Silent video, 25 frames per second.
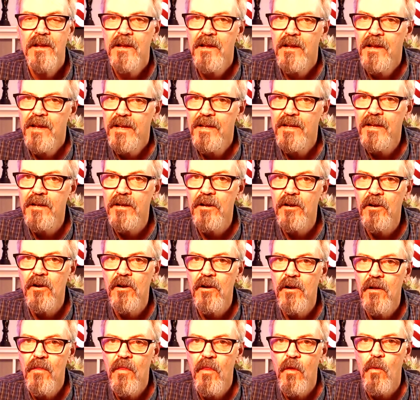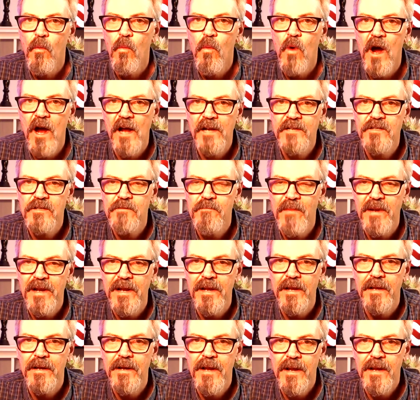Hear the
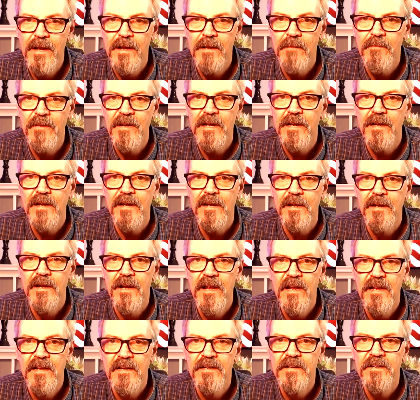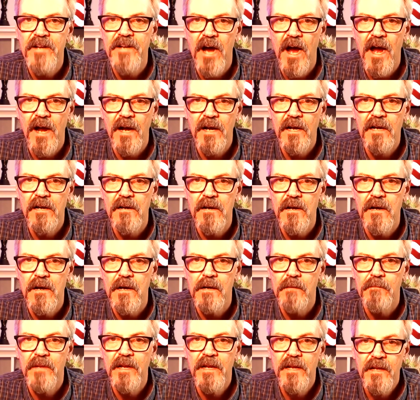Watchmen, men.com.
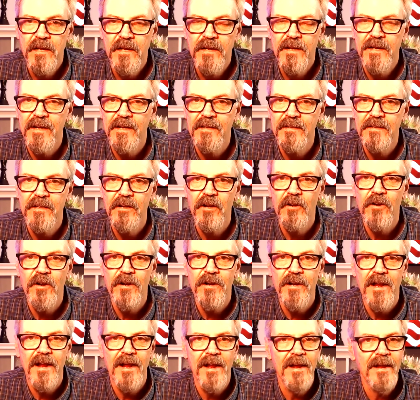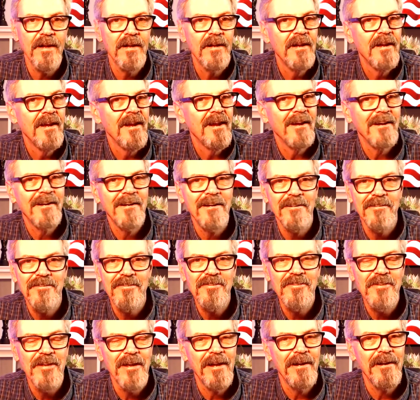Get there today and get
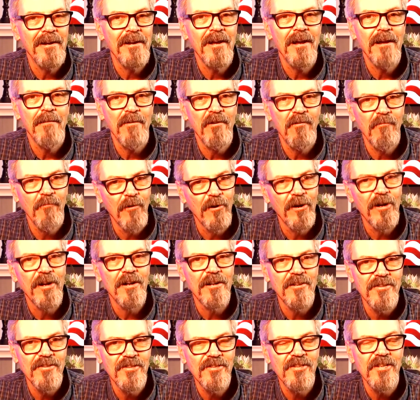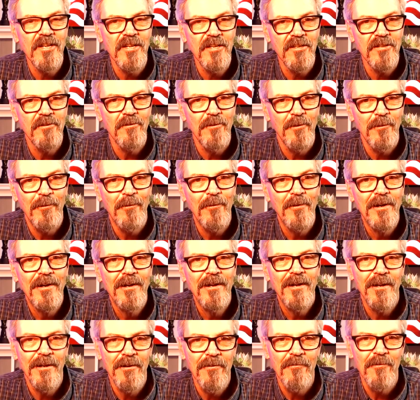signed up, and we're going to see you
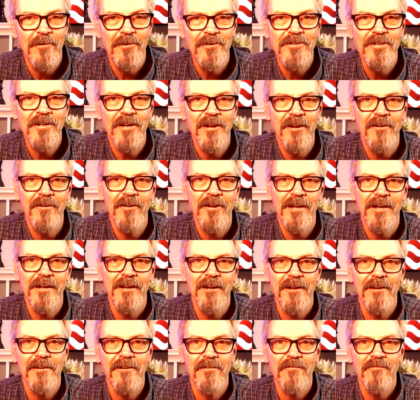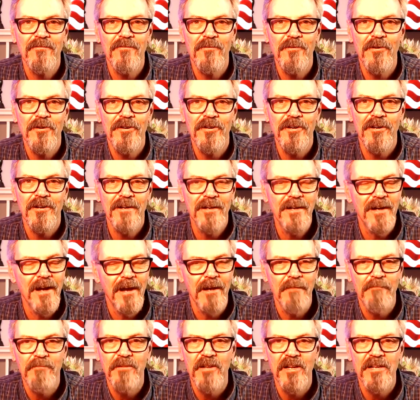in Orange County, California.
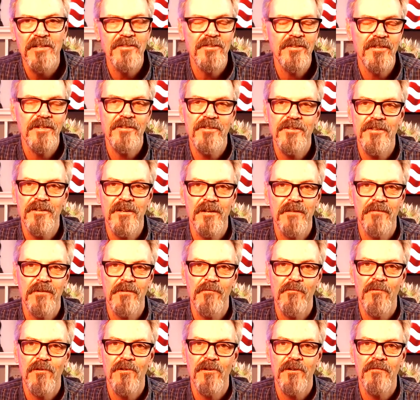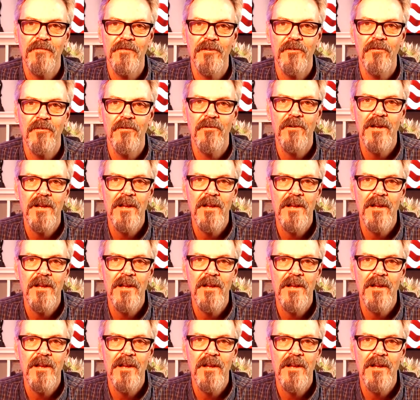God bless each and every one of you.